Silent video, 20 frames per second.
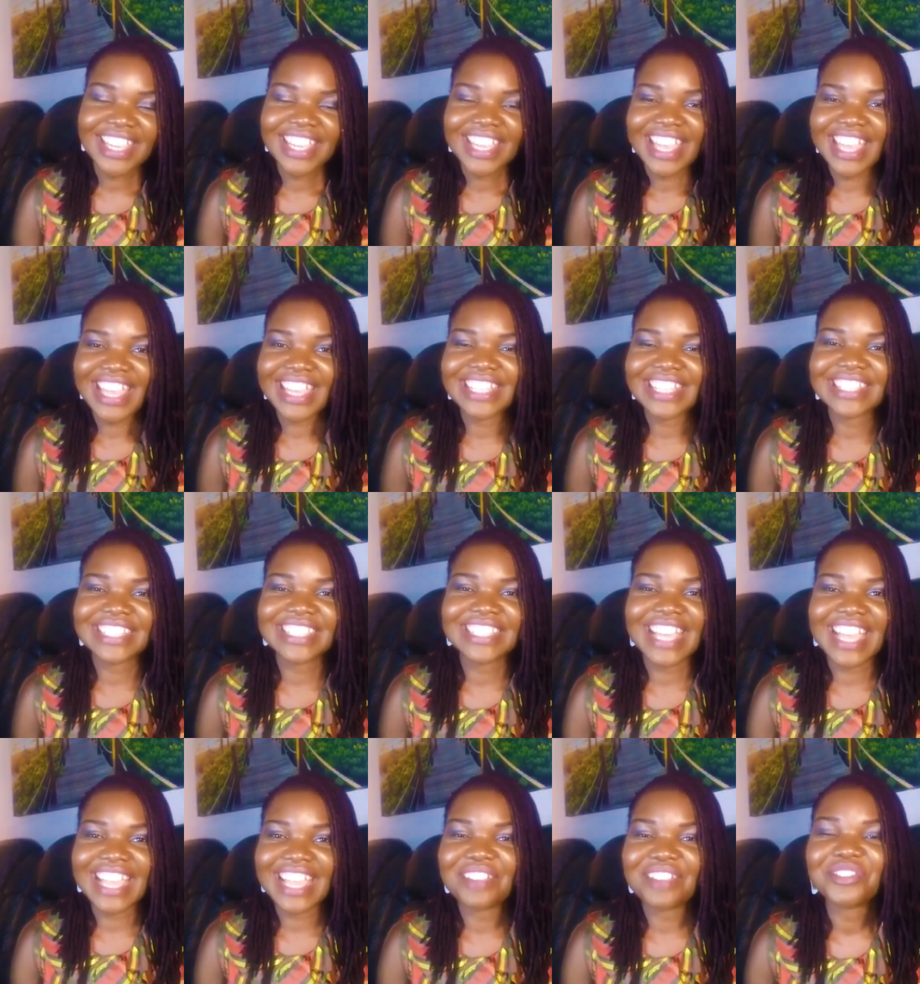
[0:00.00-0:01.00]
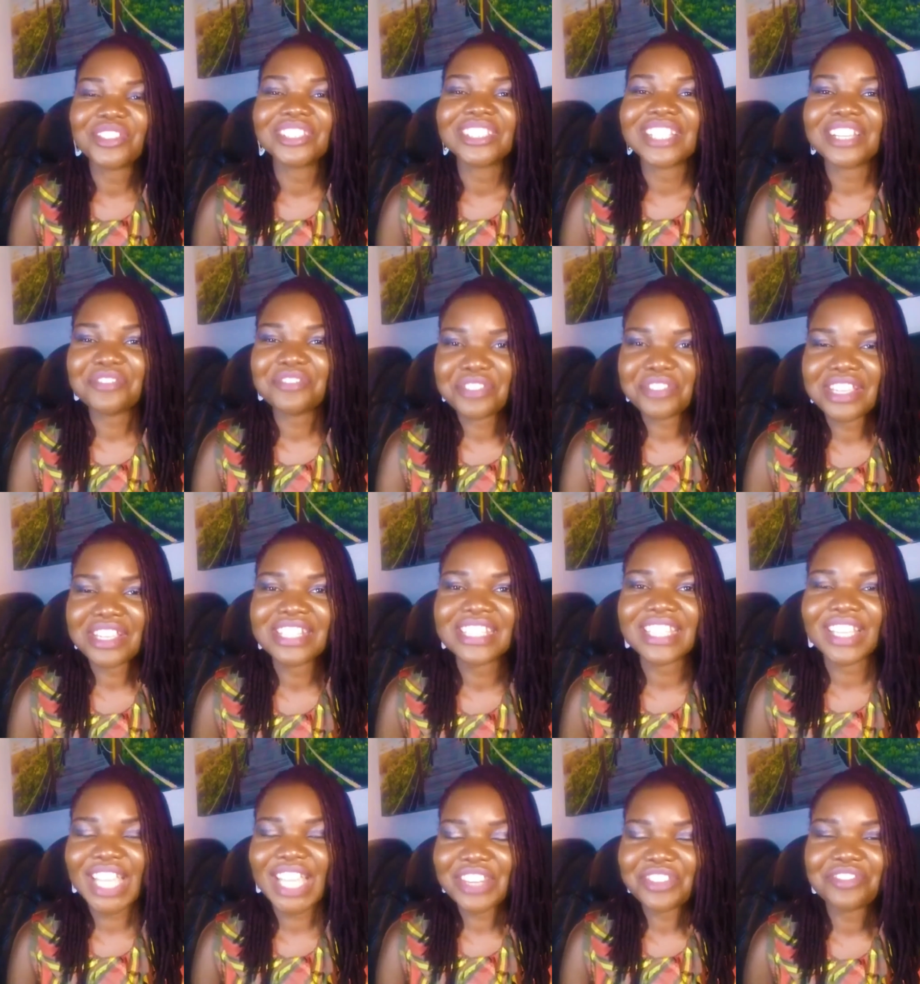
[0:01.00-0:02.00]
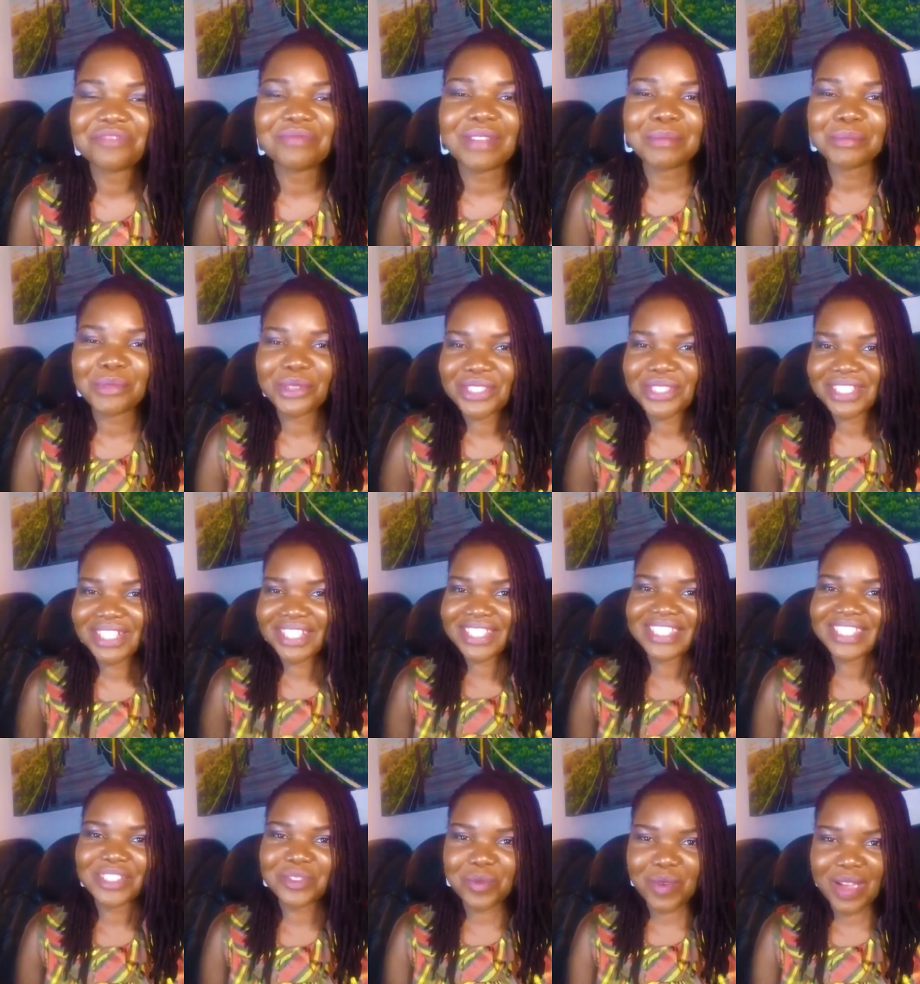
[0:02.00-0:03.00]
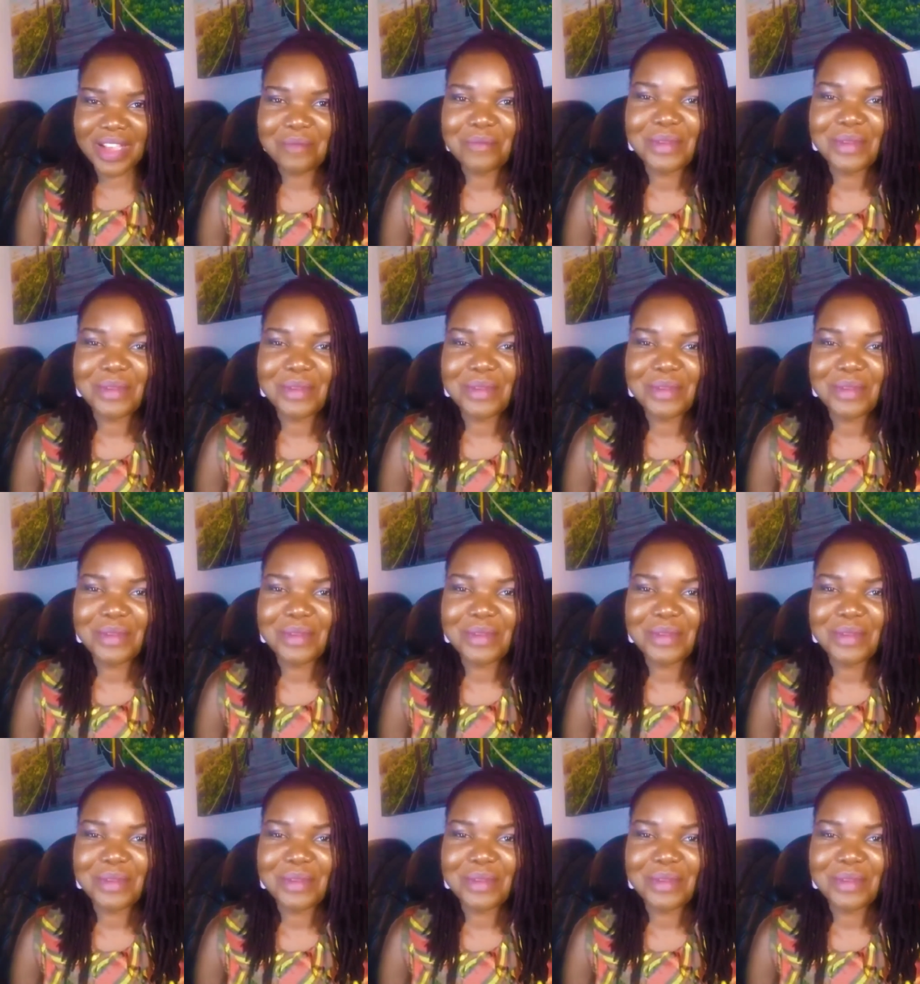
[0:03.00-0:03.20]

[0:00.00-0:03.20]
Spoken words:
and I have not availed any of my most recent work,